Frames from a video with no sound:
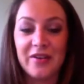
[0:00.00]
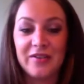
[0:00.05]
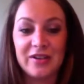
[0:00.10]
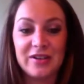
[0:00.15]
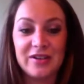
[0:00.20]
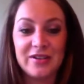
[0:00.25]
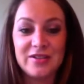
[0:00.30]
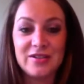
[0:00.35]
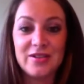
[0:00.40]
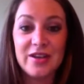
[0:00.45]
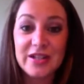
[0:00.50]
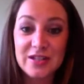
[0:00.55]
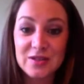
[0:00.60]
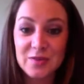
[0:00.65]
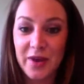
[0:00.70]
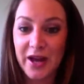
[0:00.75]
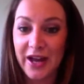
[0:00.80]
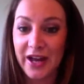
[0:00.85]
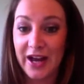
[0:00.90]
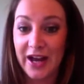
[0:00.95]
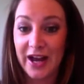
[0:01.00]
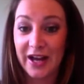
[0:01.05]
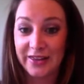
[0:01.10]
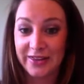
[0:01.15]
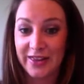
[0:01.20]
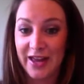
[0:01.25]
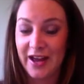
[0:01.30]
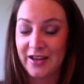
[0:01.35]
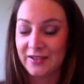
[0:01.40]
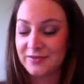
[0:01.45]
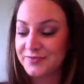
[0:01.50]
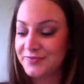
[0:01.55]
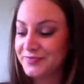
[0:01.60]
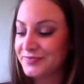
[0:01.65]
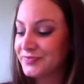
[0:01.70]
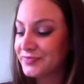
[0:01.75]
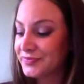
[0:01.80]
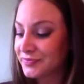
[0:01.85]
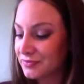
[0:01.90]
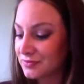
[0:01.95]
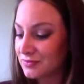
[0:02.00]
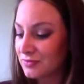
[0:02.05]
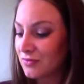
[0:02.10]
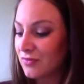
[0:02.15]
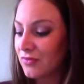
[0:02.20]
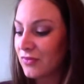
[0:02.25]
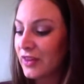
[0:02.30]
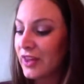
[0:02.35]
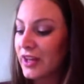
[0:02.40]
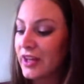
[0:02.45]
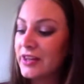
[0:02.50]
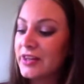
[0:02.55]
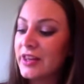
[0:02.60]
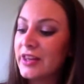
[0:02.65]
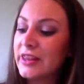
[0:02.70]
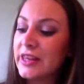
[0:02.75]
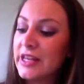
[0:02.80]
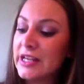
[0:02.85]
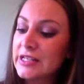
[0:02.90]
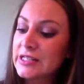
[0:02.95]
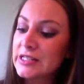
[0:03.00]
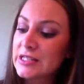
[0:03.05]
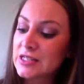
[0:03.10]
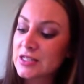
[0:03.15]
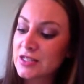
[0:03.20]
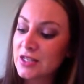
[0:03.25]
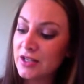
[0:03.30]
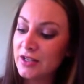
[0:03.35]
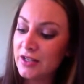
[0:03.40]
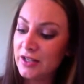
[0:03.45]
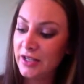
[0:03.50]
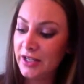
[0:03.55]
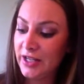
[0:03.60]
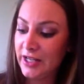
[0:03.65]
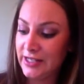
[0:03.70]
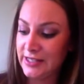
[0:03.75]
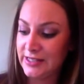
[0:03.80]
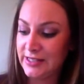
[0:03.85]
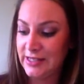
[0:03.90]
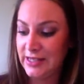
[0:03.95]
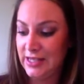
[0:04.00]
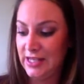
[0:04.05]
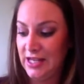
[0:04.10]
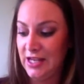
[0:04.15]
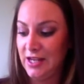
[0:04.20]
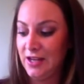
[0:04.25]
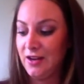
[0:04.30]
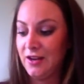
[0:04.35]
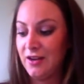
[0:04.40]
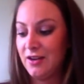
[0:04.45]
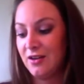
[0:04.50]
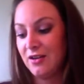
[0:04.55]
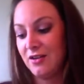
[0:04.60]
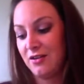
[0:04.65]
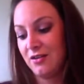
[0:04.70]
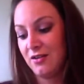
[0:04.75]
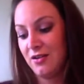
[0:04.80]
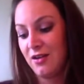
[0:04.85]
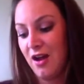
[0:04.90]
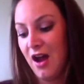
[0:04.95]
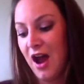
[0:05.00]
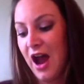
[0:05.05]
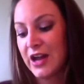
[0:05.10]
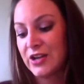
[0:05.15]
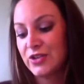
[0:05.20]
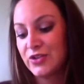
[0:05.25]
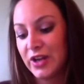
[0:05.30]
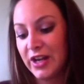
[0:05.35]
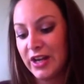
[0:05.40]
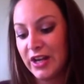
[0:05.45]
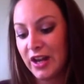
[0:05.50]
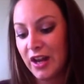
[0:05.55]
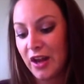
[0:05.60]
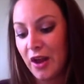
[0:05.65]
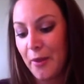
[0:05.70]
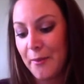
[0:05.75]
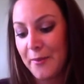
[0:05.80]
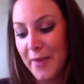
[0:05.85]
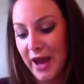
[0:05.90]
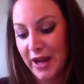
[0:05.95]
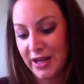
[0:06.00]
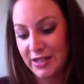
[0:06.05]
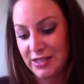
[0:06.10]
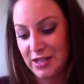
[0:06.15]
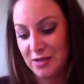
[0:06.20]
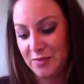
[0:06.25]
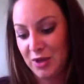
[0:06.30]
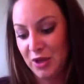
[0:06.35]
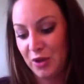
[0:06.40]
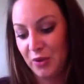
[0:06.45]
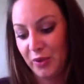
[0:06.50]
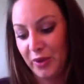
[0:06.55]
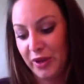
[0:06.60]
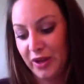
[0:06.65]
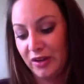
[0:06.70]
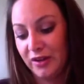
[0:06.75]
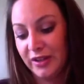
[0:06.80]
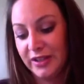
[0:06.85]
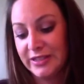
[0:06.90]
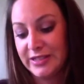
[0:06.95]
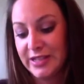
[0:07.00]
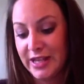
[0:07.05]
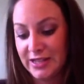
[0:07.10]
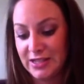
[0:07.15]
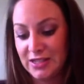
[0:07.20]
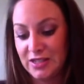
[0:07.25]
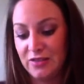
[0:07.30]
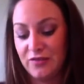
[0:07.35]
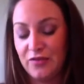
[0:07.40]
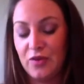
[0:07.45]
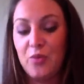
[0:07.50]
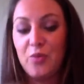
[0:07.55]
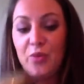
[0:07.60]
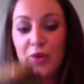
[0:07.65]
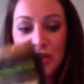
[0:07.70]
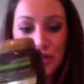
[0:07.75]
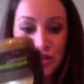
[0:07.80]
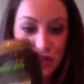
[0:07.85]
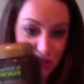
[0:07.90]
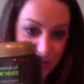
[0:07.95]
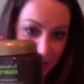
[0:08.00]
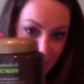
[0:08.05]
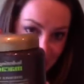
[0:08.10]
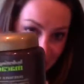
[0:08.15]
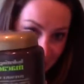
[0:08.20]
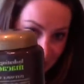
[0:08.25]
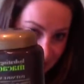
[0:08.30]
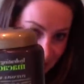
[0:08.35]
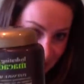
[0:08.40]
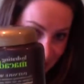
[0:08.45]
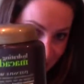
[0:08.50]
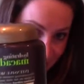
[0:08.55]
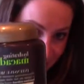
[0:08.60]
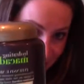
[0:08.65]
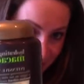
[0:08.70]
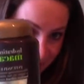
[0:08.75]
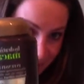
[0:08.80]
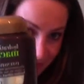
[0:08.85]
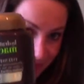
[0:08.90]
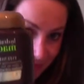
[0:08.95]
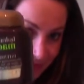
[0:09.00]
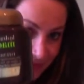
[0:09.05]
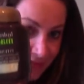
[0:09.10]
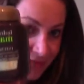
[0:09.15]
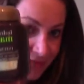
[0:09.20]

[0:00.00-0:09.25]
But whatever, so that's why I got that. And then this is the Hydrating Macadamia Oil Intensive Moisture Mask